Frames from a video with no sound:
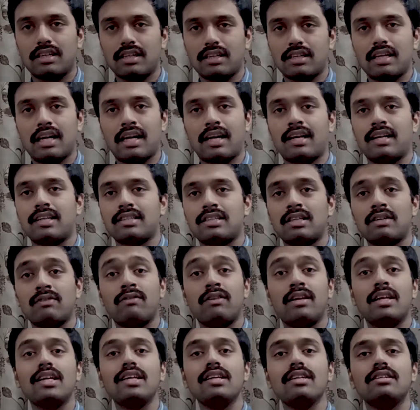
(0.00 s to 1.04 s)

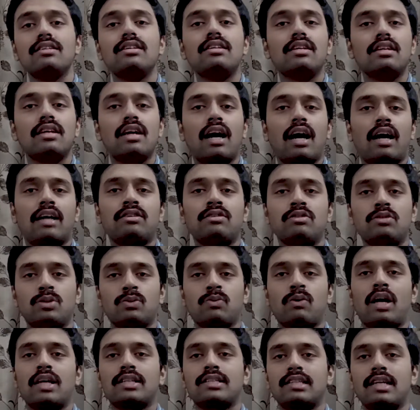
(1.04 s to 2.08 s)
aggressively. I use
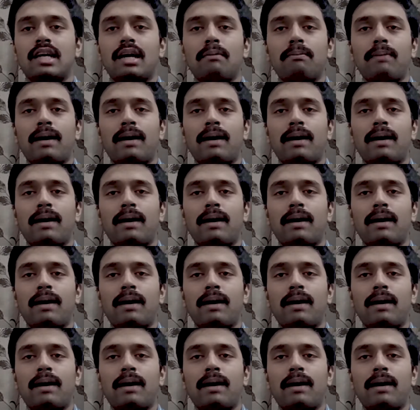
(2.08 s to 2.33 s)
WhatsApp.